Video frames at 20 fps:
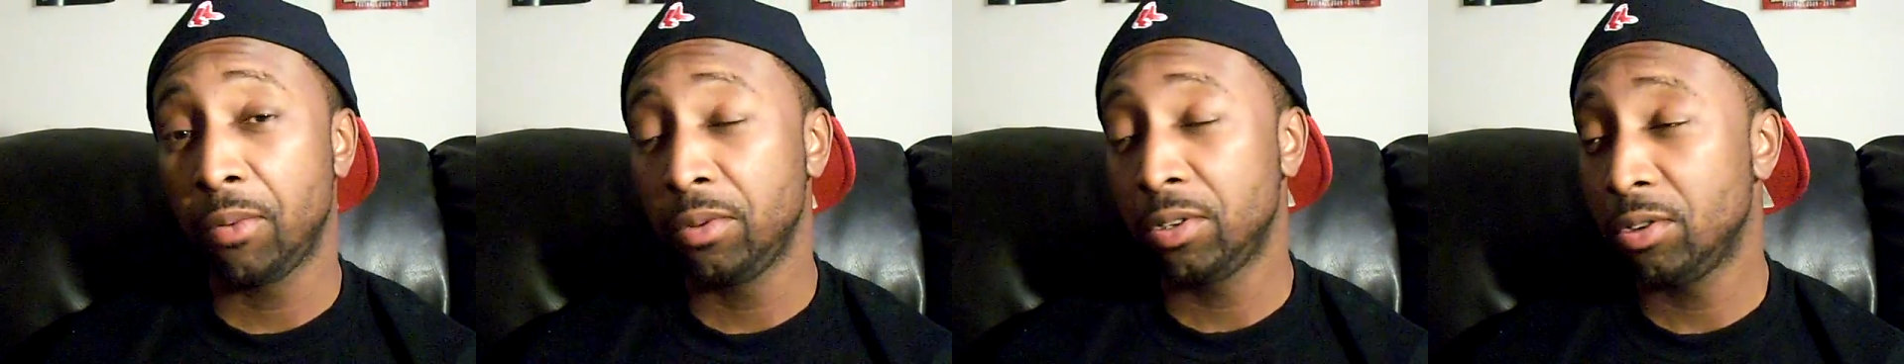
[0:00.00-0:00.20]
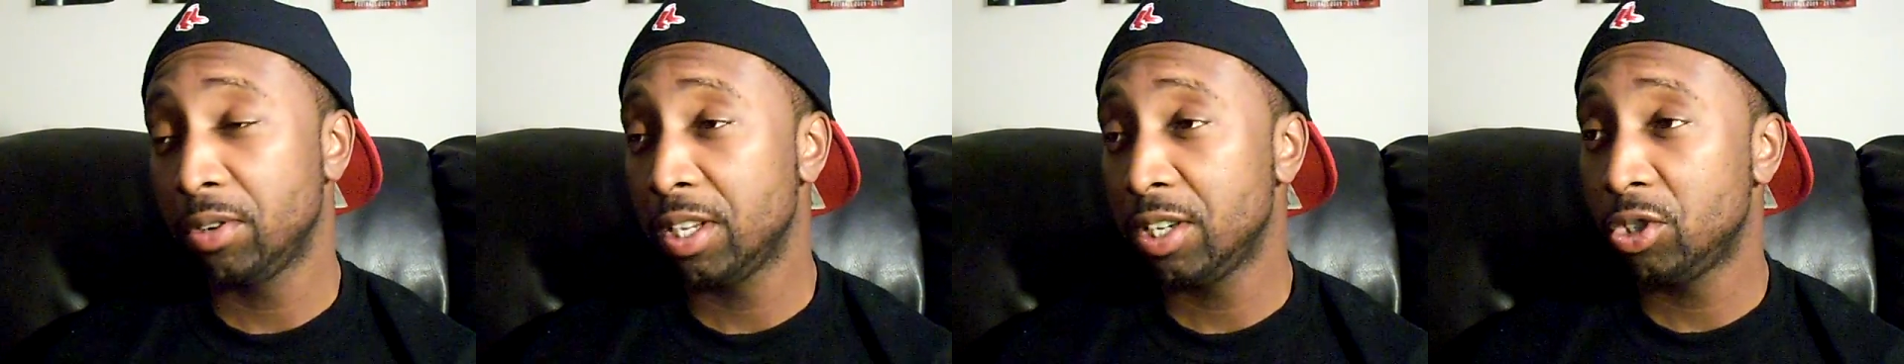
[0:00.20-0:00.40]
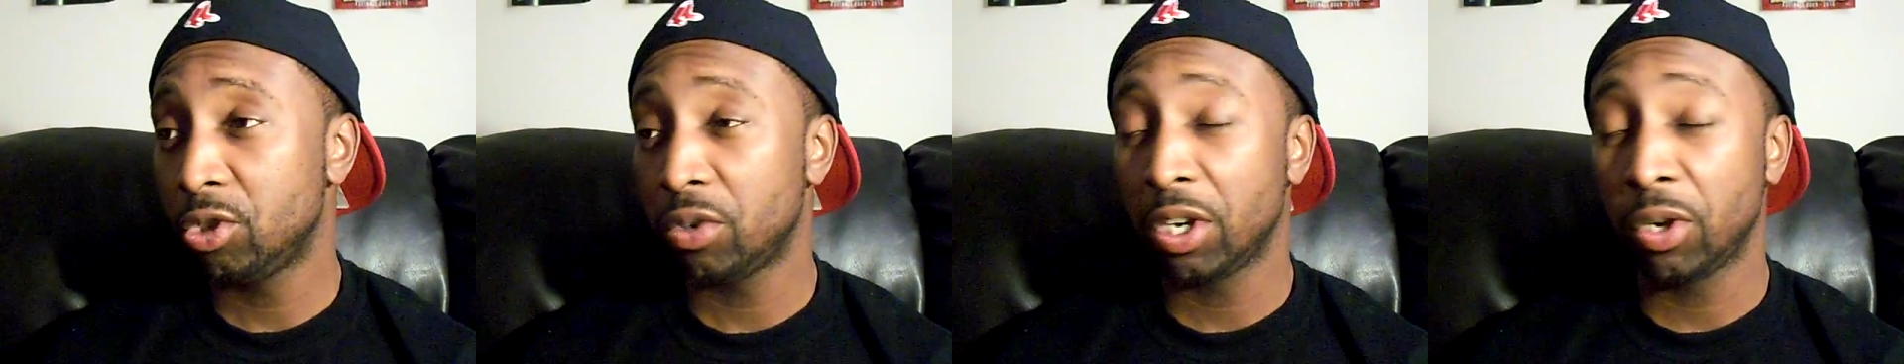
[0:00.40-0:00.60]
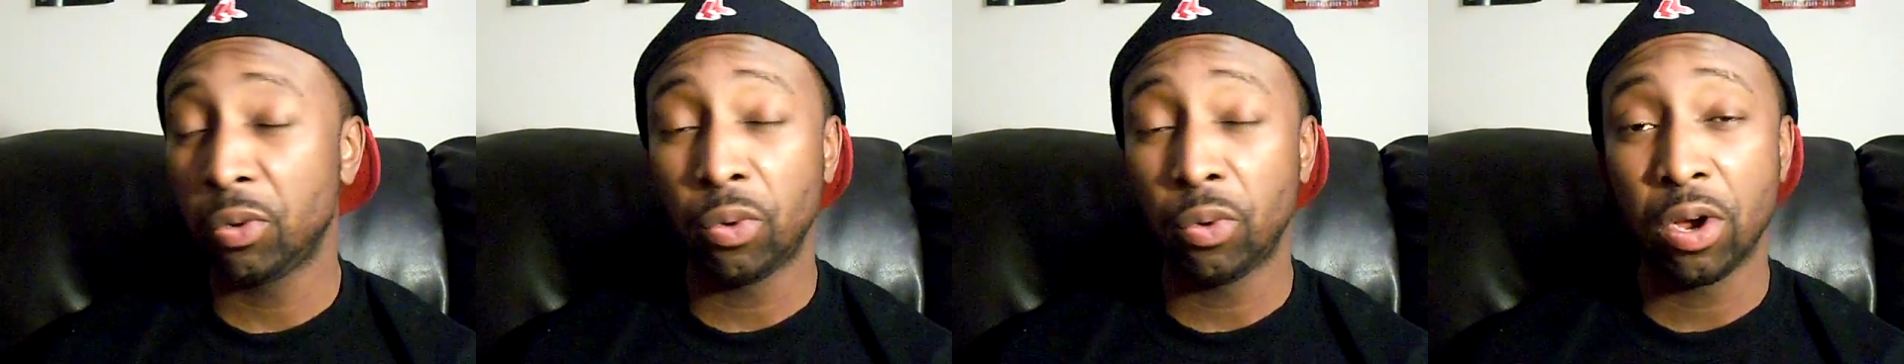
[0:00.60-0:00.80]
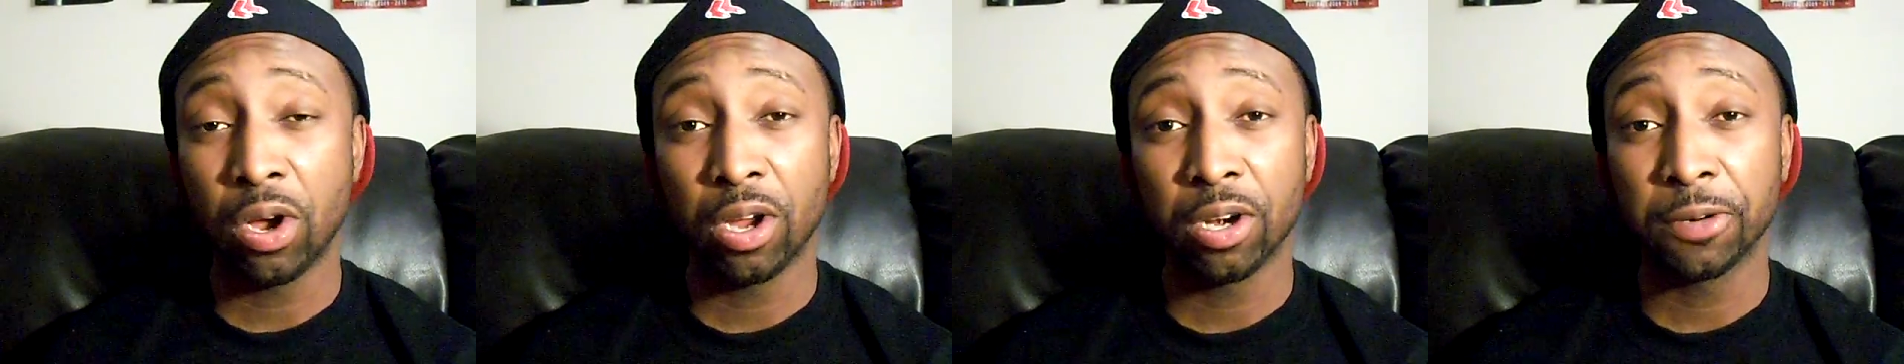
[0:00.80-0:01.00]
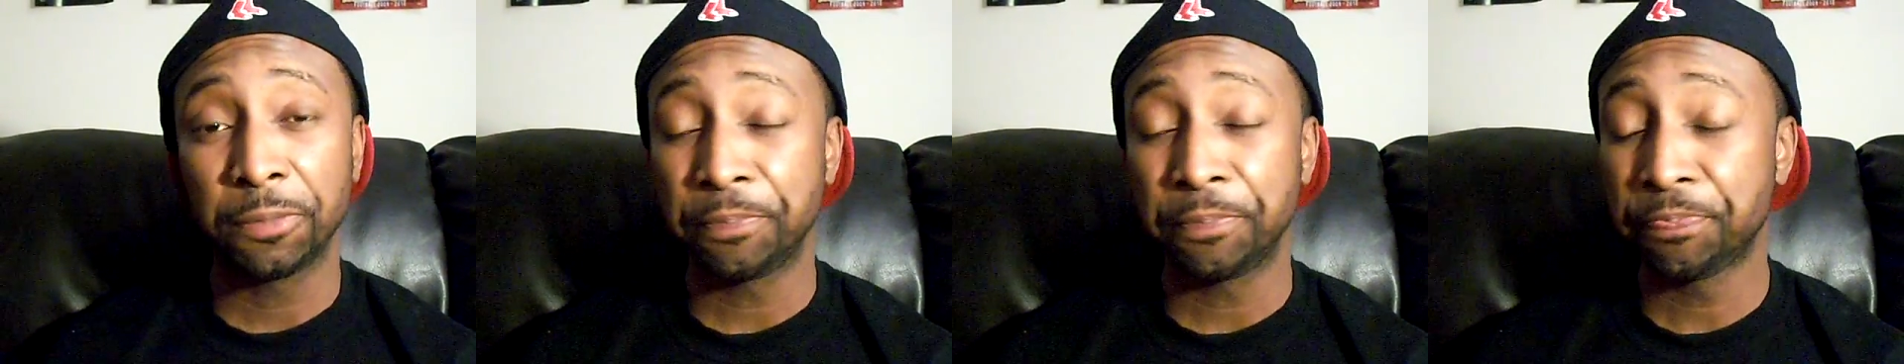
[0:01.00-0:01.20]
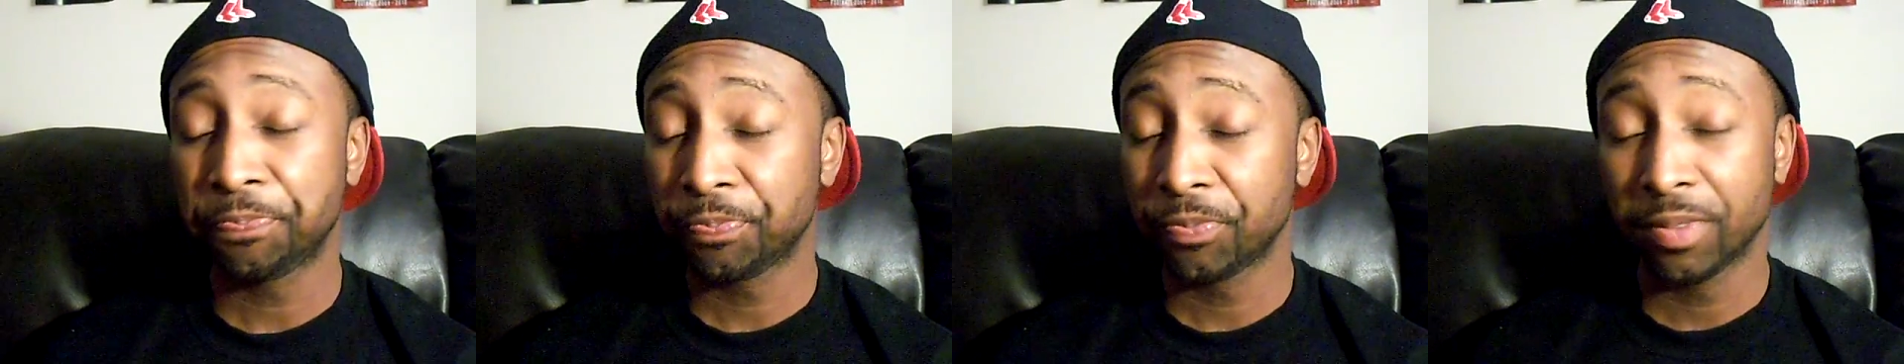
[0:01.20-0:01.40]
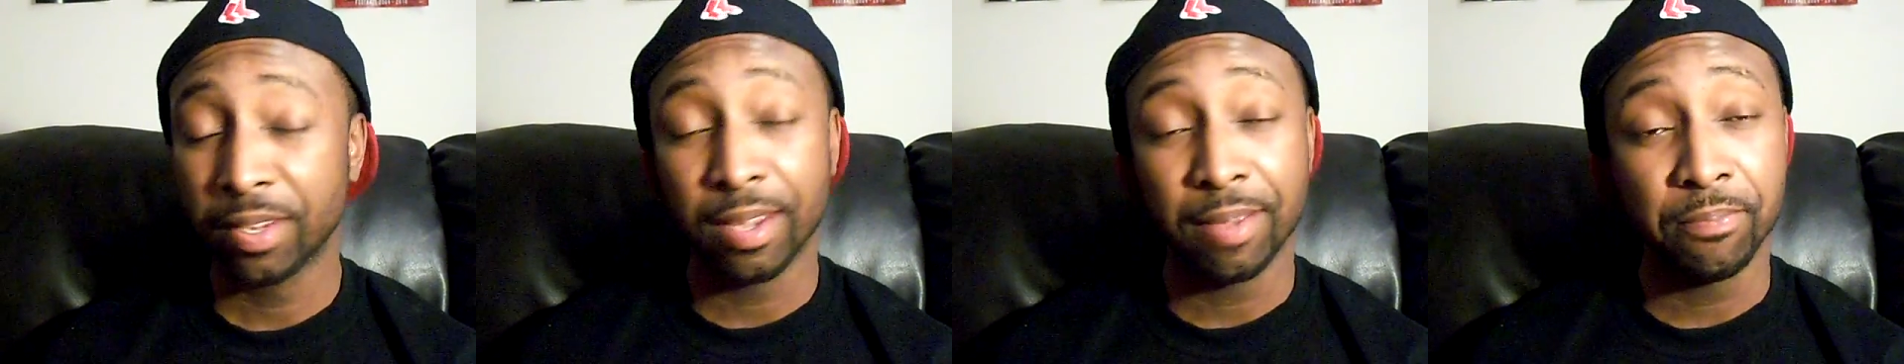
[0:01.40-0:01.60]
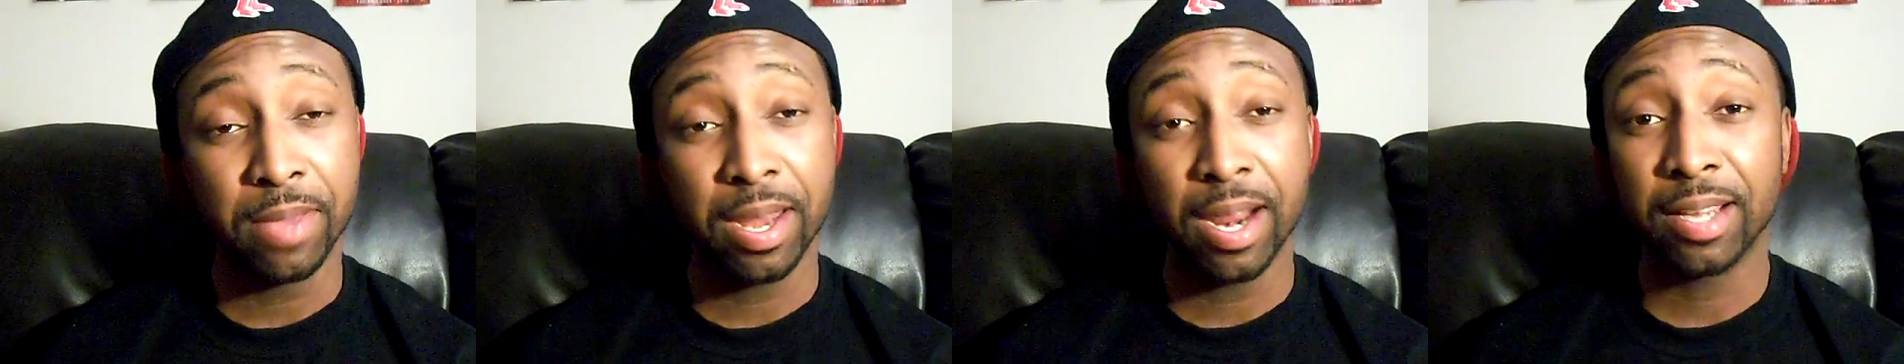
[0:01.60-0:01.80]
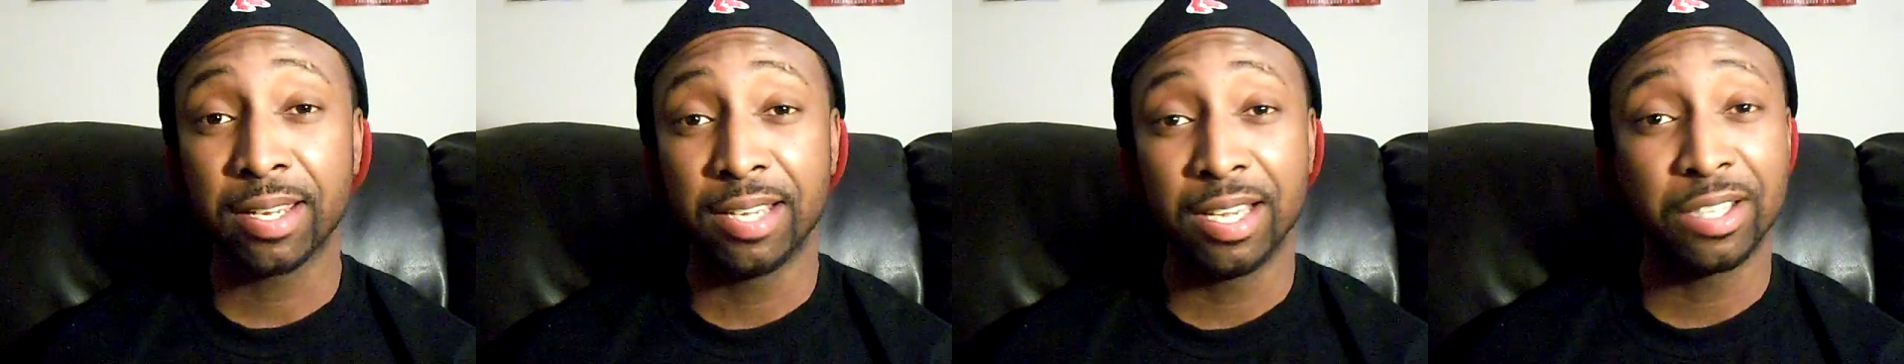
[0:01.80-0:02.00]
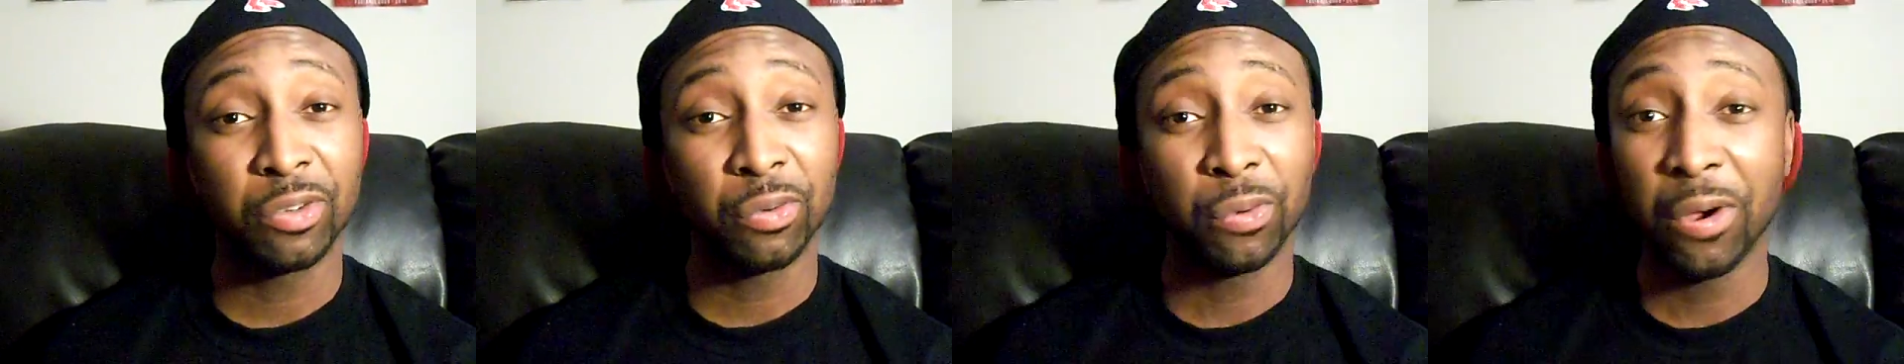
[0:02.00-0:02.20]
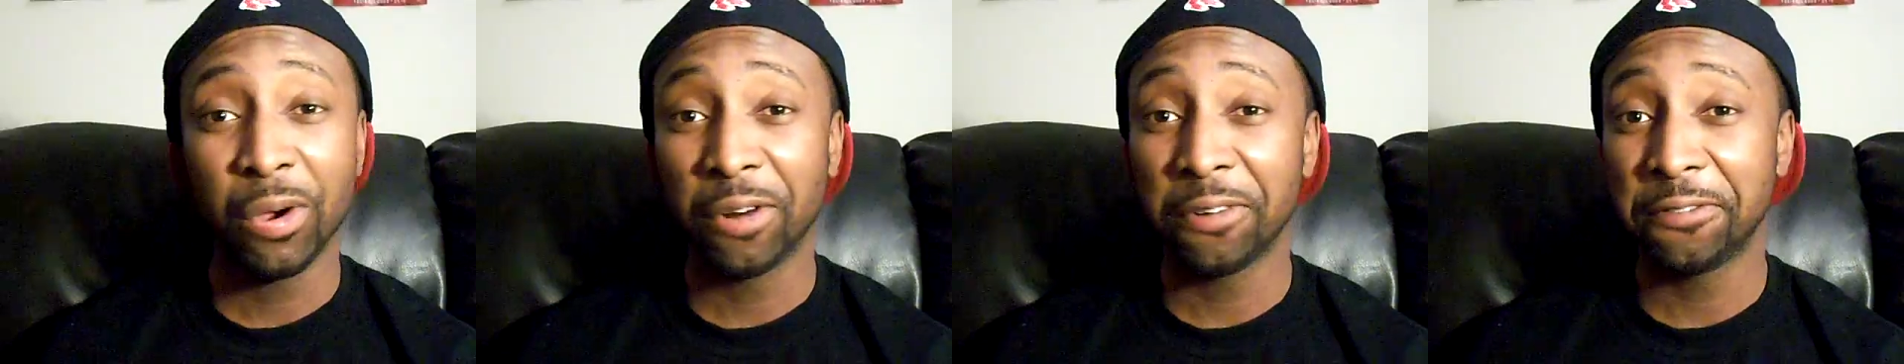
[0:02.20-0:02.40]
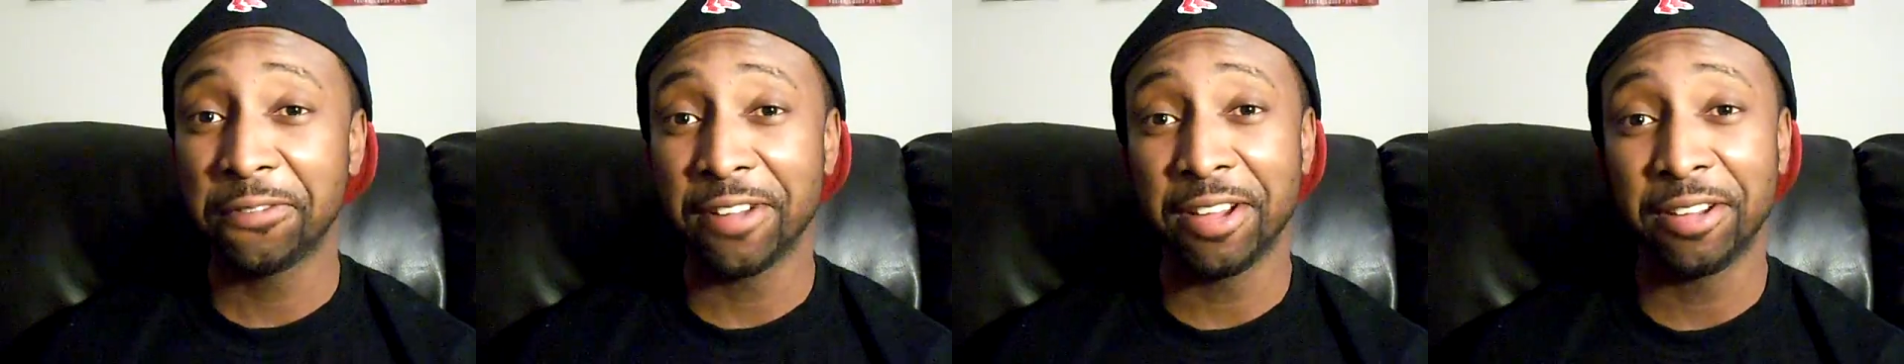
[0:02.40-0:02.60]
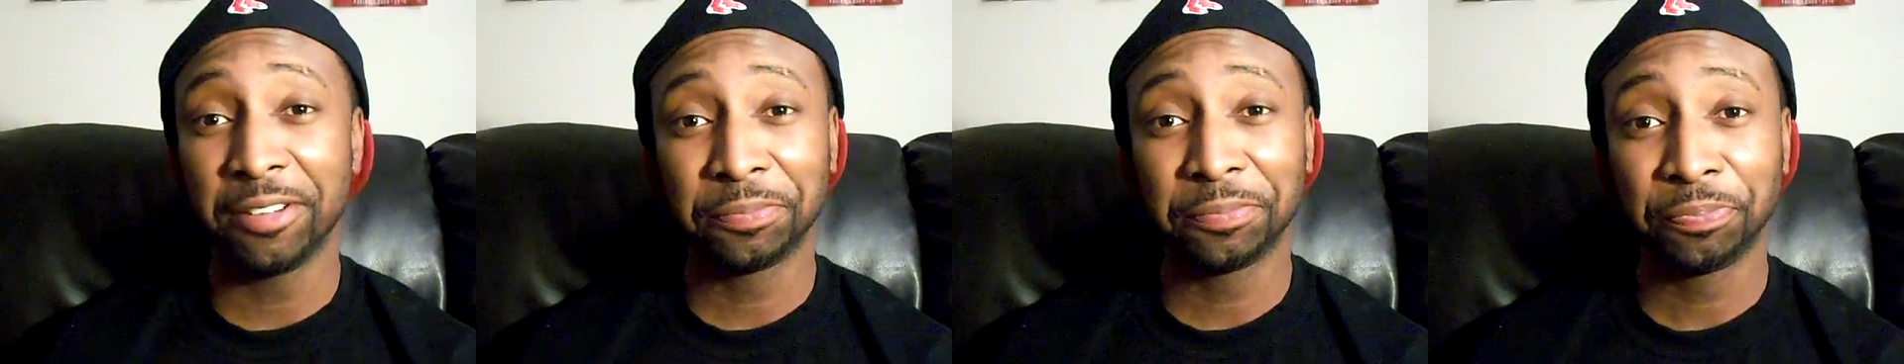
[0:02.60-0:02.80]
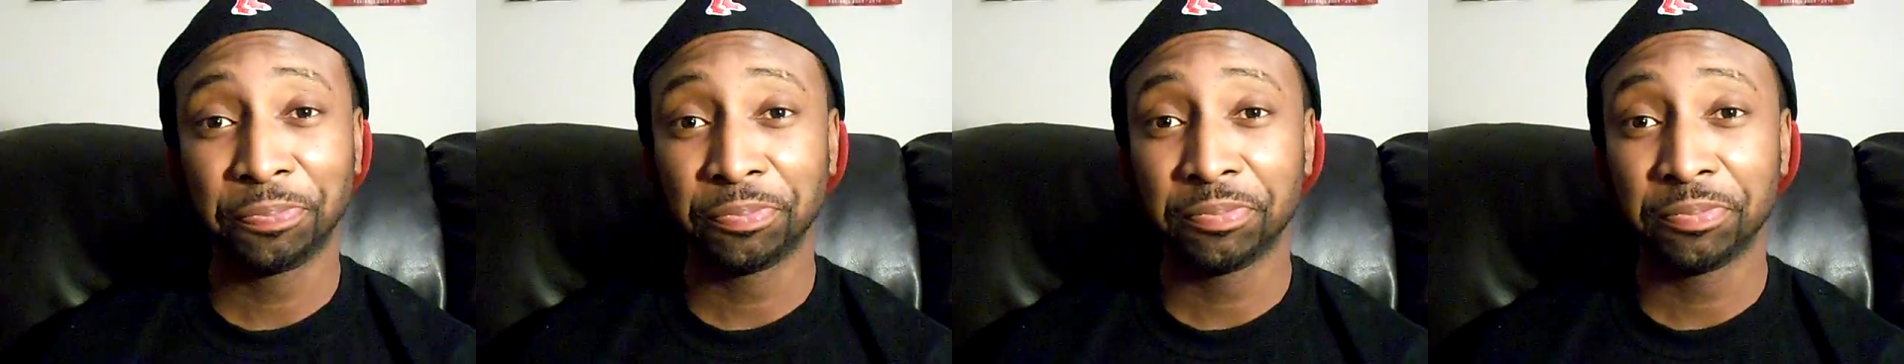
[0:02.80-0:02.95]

I went to get a drink of water. And then I kicked the water fountain.